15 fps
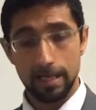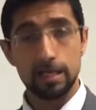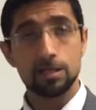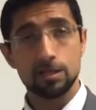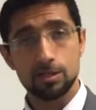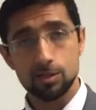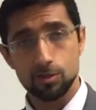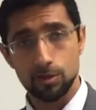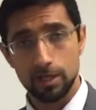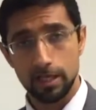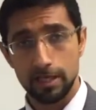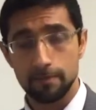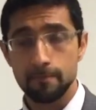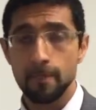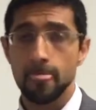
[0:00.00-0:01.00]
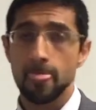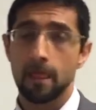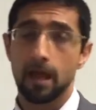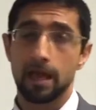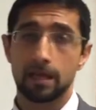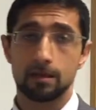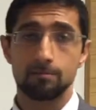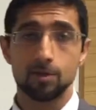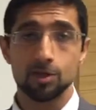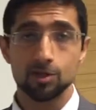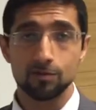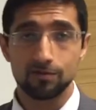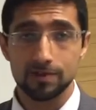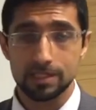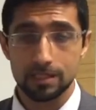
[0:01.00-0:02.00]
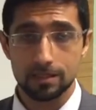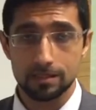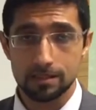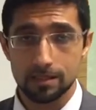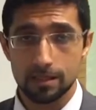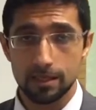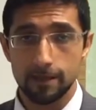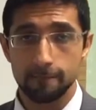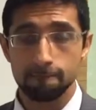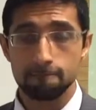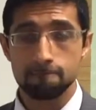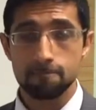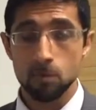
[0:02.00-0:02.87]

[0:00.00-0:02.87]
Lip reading: industry, a commercial facility,